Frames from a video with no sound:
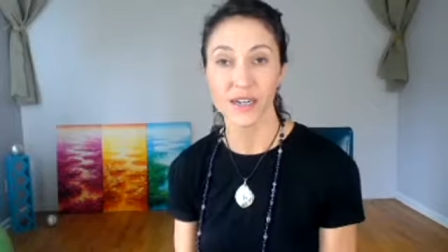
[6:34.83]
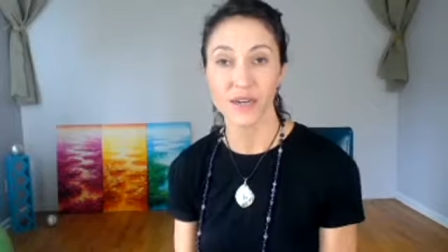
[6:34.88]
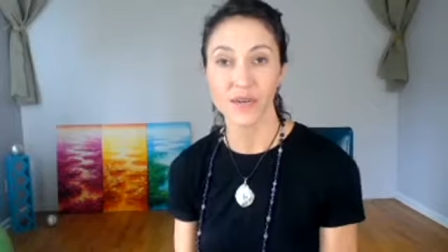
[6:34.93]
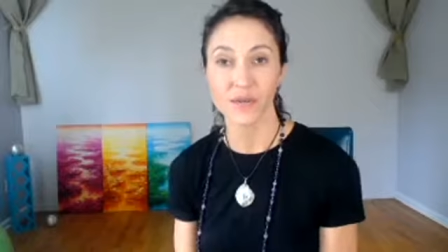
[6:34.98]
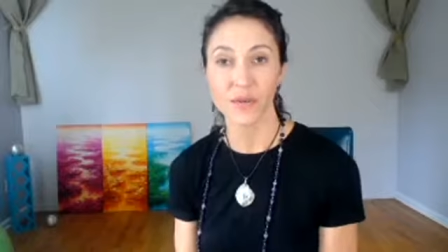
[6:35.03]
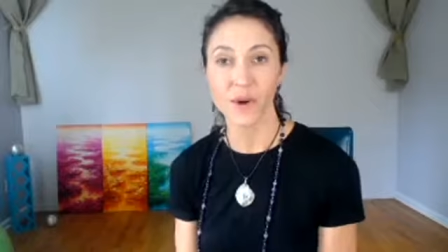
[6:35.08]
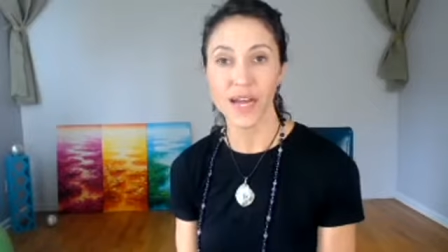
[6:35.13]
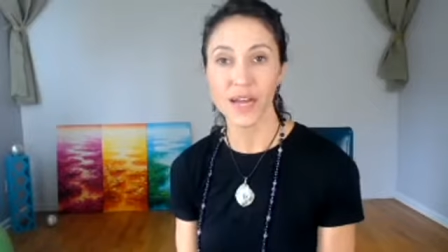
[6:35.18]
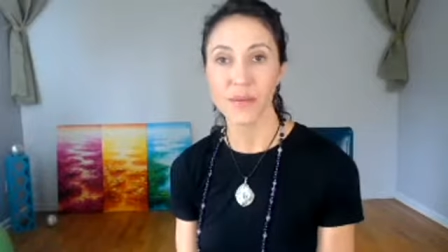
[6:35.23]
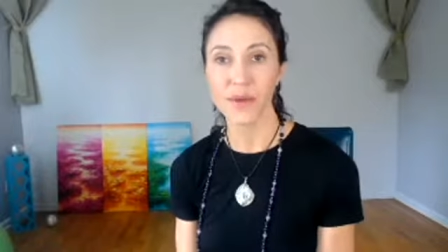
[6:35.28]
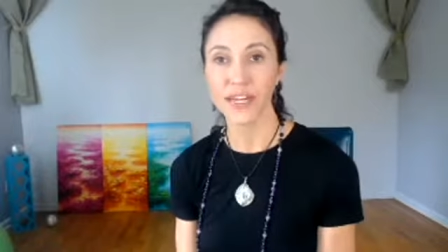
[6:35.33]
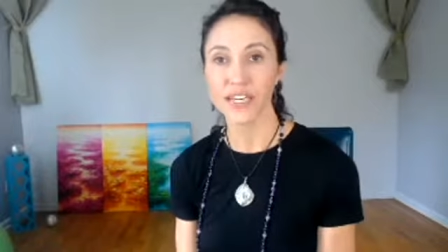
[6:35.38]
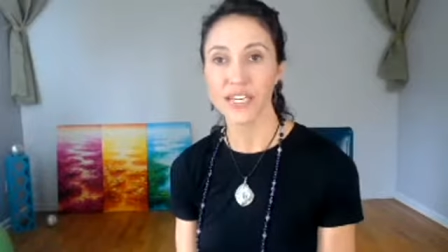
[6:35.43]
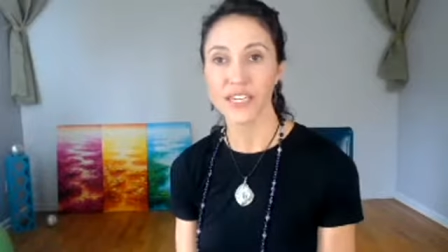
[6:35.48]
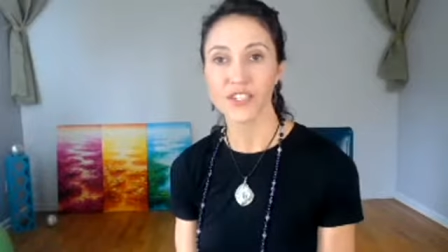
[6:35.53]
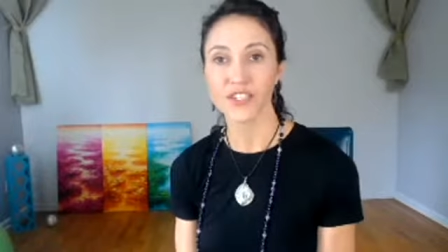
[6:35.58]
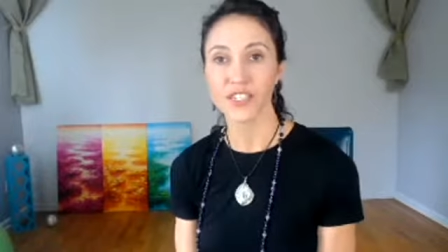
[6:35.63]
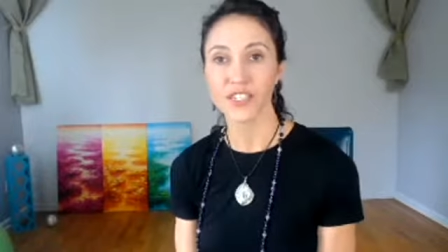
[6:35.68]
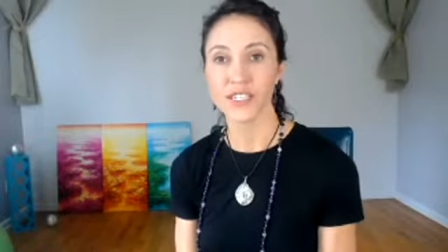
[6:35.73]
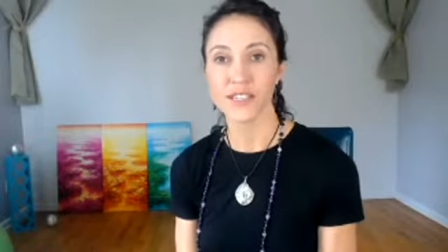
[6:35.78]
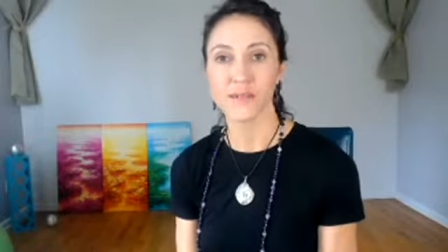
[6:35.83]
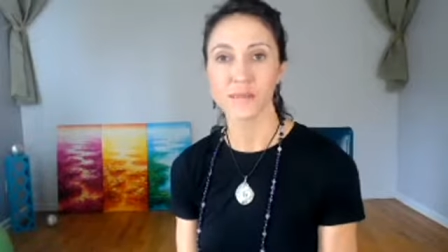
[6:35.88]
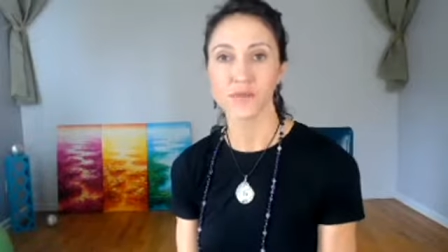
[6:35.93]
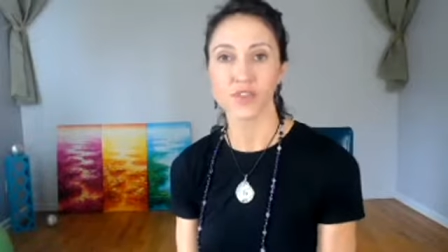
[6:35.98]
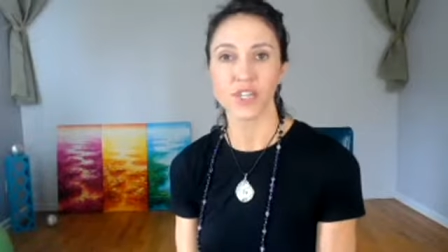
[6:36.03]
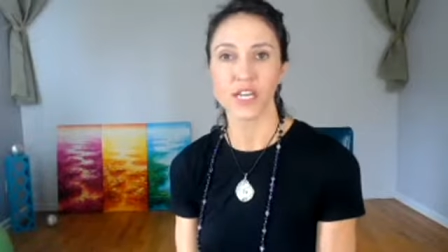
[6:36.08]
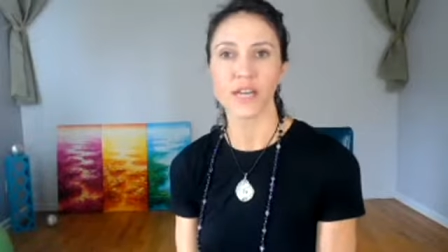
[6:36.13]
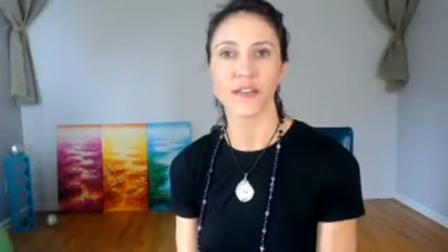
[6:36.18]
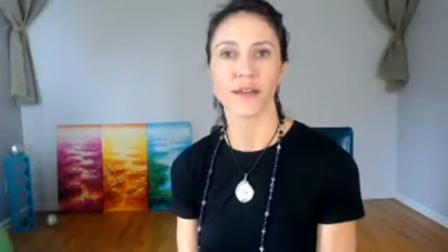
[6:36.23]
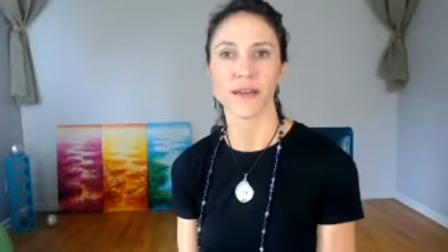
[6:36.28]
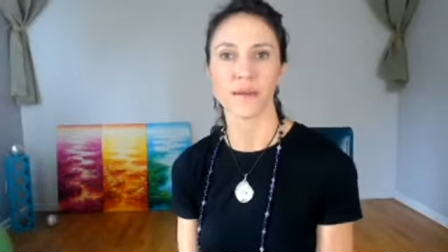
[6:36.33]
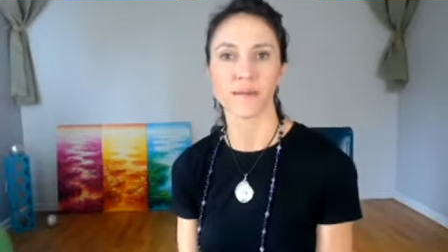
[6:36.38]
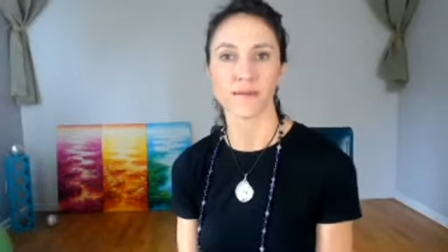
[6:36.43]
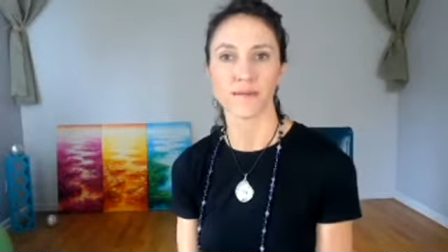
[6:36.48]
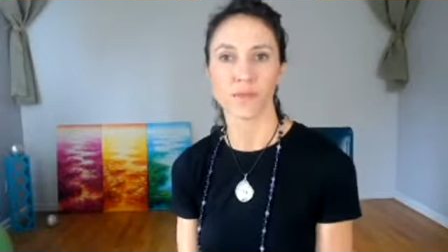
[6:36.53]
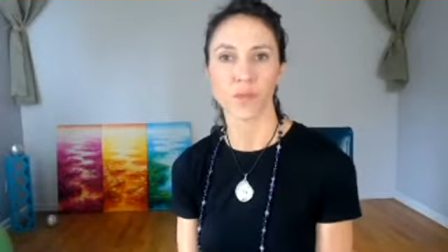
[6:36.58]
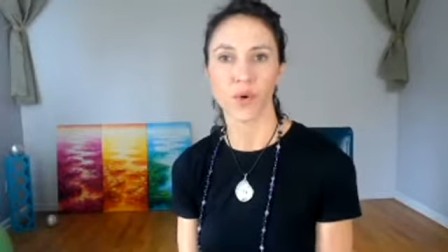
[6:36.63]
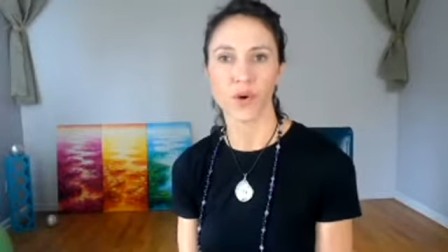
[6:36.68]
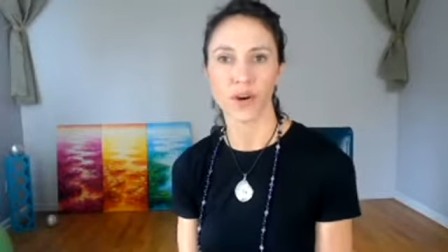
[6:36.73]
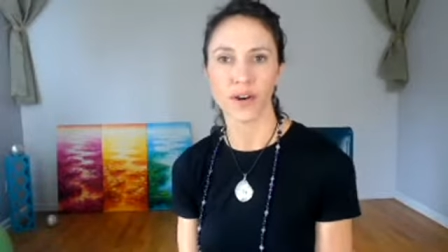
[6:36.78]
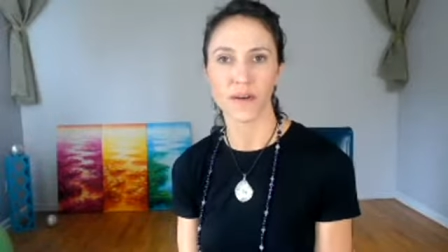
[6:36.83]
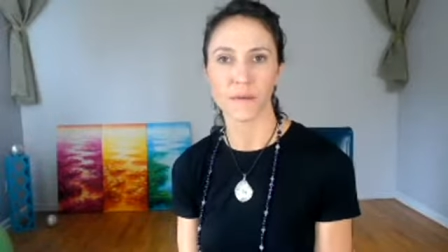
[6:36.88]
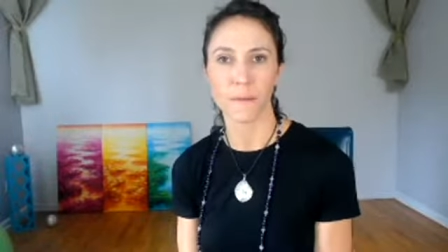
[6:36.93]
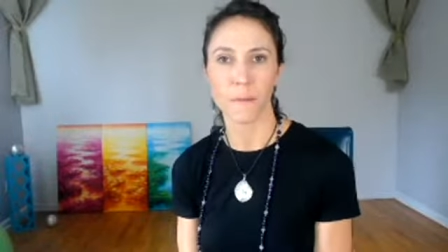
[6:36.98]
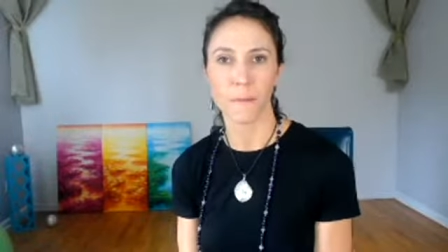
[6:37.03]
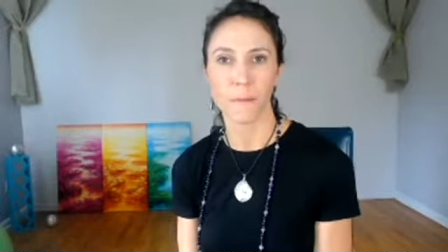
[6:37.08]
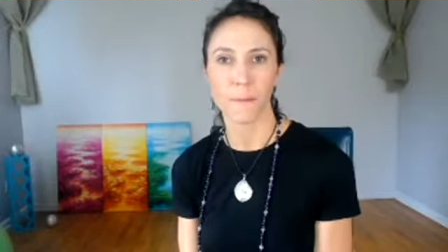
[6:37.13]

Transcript: Why am I not just chilling more?